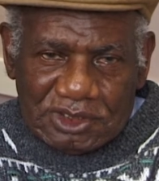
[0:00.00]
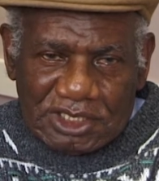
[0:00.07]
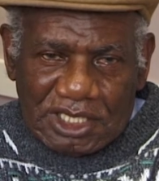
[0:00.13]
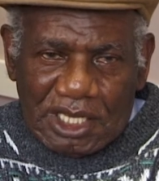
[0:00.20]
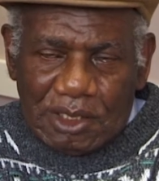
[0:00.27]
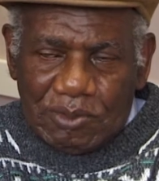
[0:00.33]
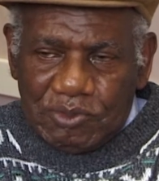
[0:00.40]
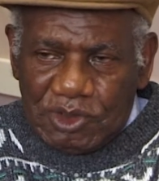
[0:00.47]

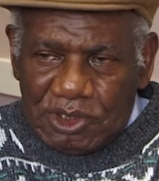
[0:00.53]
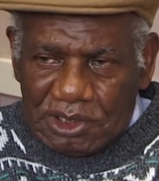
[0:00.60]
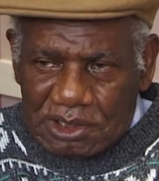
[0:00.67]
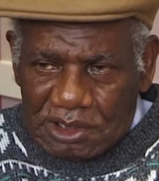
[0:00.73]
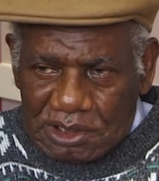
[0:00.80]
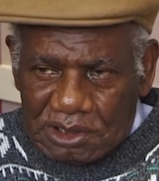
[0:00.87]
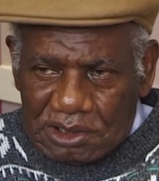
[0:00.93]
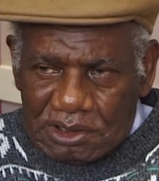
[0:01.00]

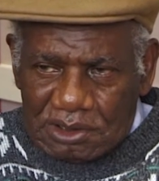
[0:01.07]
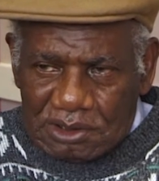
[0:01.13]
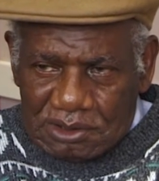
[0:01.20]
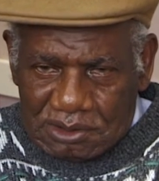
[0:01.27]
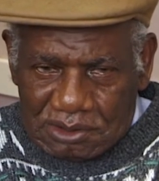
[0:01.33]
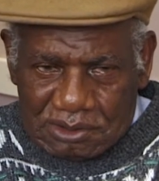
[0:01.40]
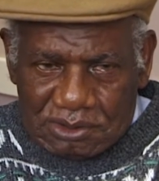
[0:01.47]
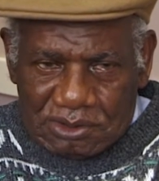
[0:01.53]
typing and
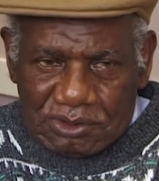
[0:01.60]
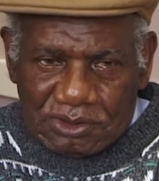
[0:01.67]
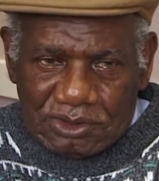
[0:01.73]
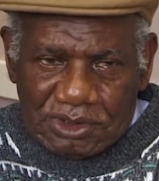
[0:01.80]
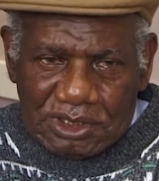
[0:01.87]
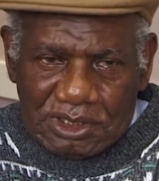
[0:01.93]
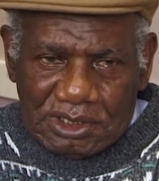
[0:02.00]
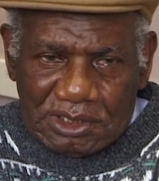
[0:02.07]
those
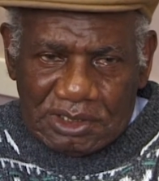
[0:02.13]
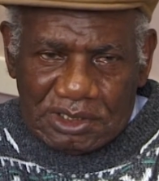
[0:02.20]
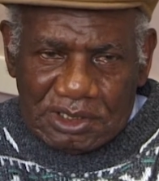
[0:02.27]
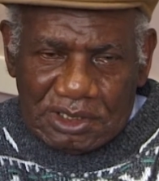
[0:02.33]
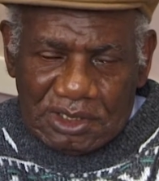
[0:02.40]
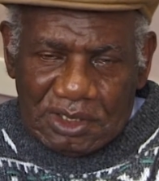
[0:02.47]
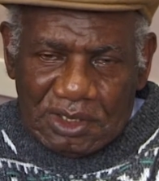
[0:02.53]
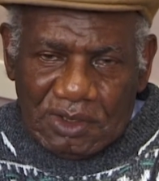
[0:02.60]
things.
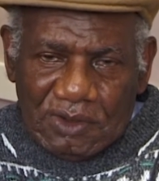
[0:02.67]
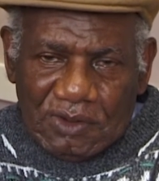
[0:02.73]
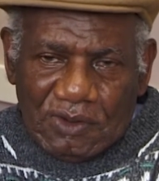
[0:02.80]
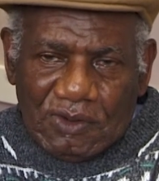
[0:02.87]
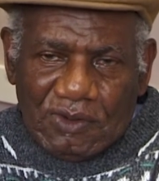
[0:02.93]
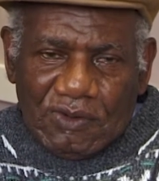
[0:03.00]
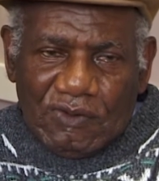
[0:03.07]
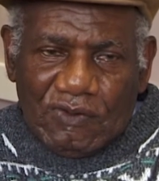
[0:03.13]

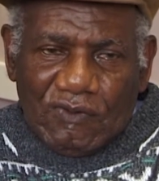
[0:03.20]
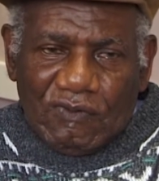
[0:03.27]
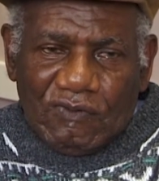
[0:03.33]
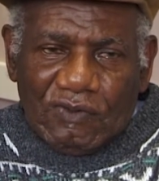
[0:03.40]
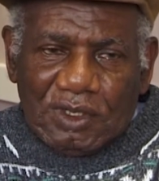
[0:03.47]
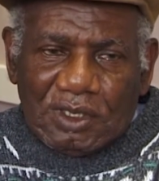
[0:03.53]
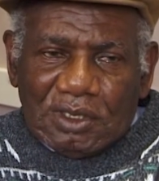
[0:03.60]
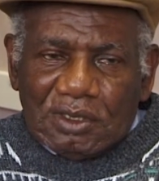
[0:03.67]

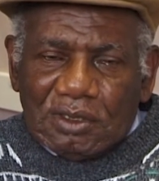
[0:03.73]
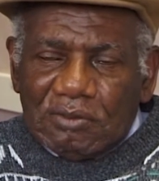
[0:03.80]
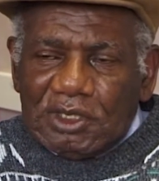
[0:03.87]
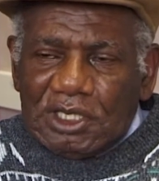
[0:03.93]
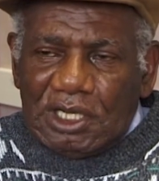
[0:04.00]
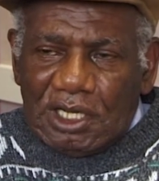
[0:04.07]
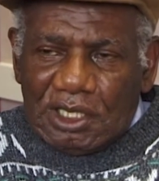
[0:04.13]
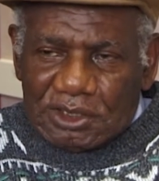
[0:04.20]
Well,
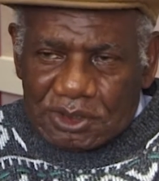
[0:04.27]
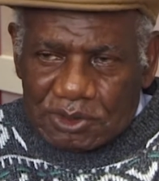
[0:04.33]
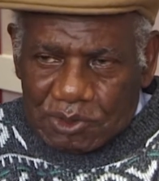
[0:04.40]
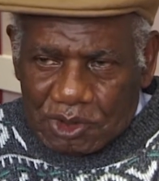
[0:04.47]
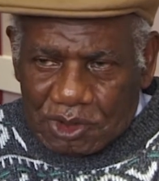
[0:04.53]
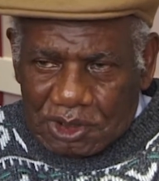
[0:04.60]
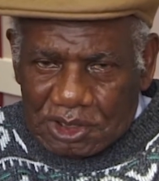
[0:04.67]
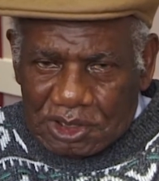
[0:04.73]
my last
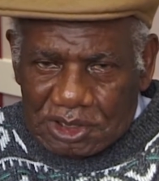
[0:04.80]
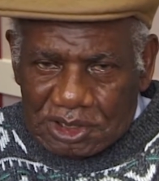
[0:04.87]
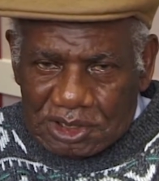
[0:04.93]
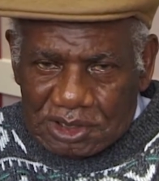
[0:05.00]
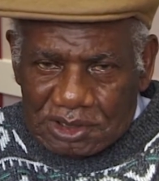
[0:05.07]
boy,